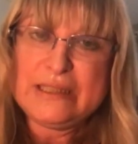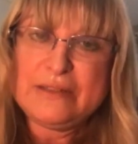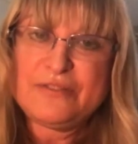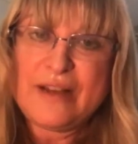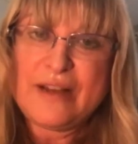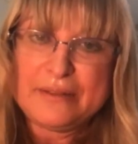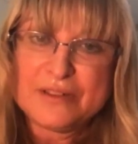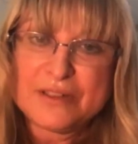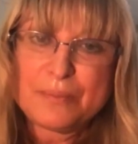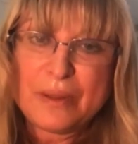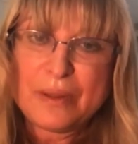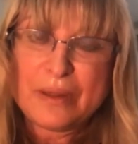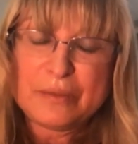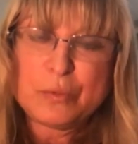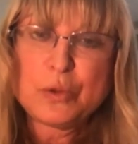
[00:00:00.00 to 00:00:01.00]
fence. But
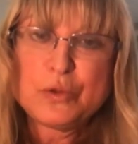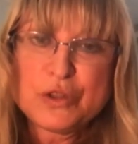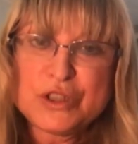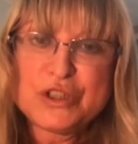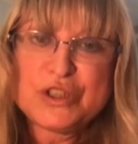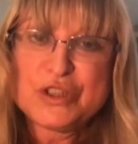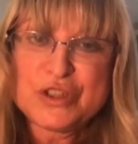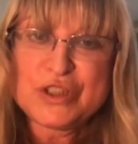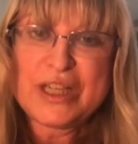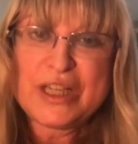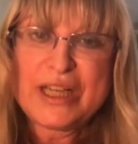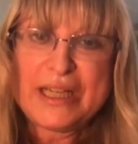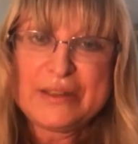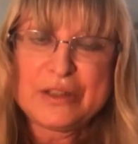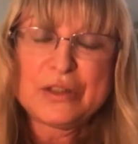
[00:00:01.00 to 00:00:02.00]
I want to just
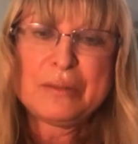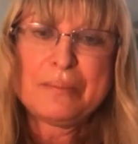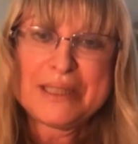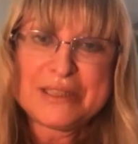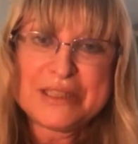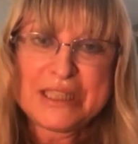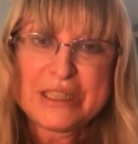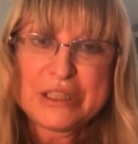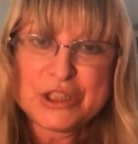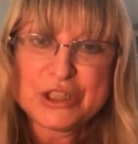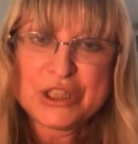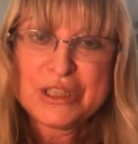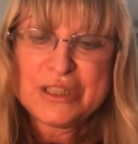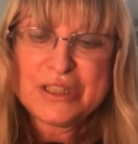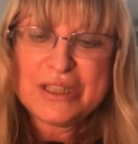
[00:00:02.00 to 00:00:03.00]
say that the message
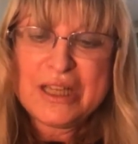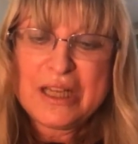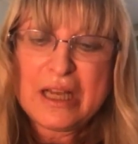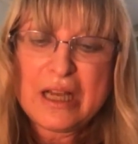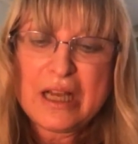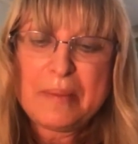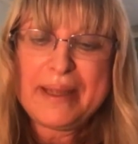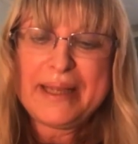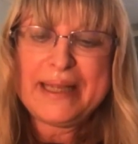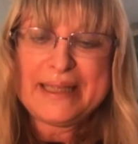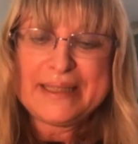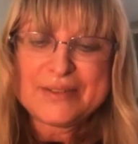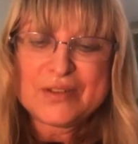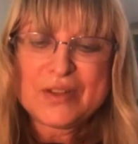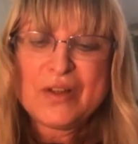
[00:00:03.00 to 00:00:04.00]

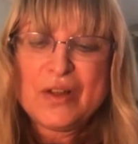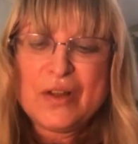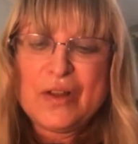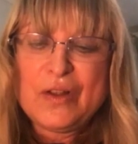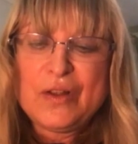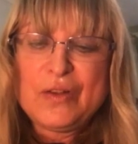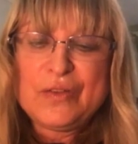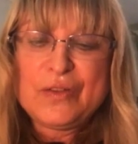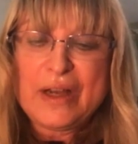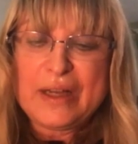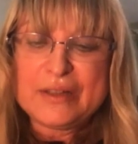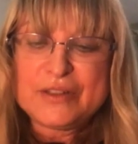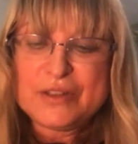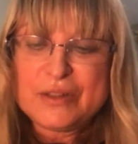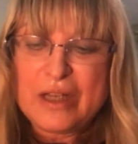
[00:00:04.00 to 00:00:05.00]
is
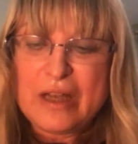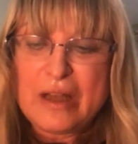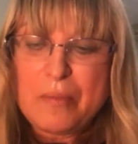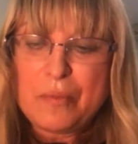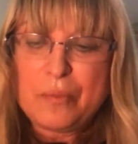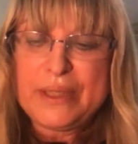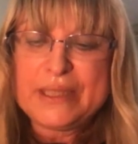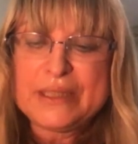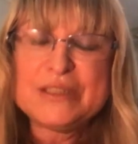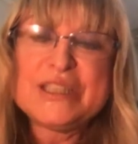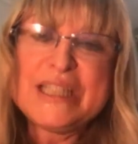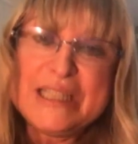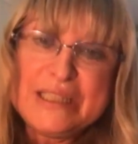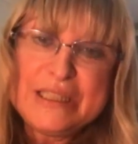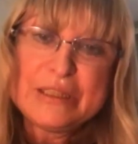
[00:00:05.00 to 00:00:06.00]
that we
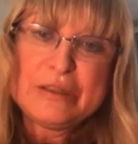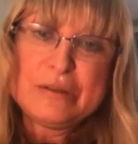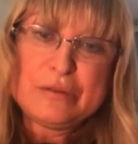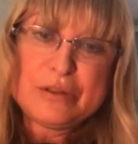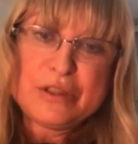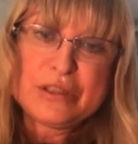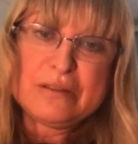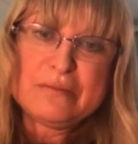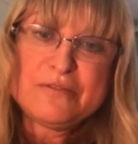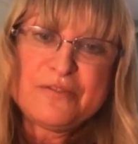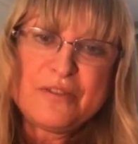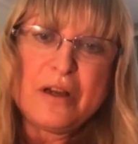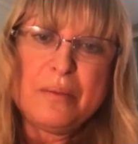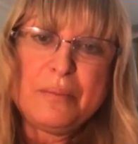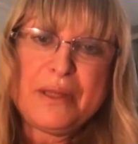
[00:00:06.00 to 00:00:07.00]
continue to
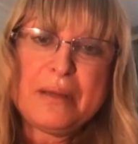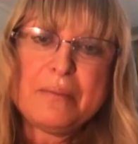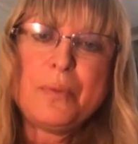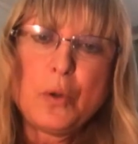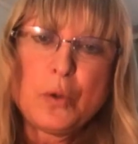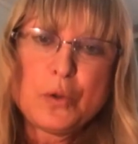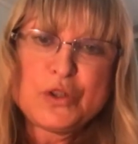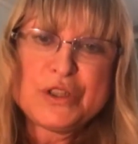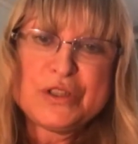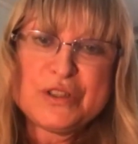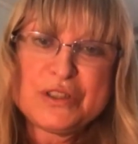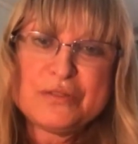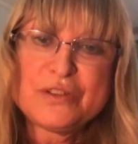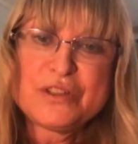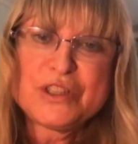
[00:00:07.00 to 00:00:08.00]
confirm the
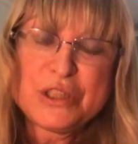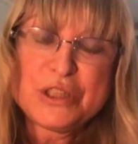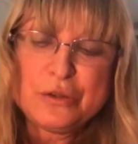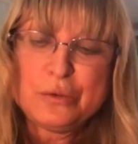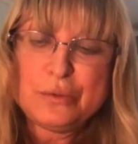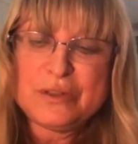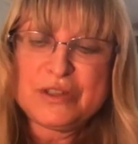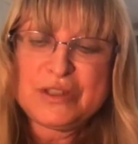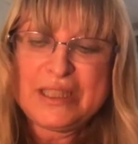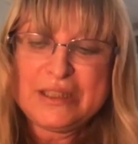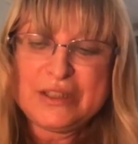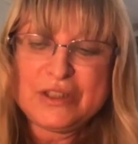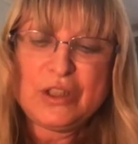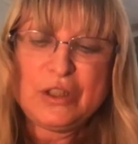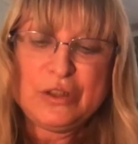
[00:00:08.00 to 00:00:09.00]
importance of a
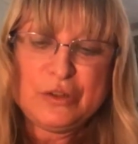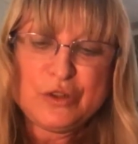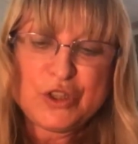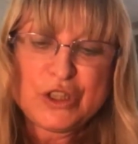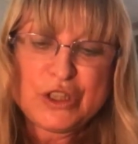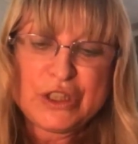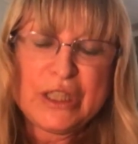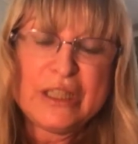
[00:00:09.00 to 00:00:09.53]
two-state solution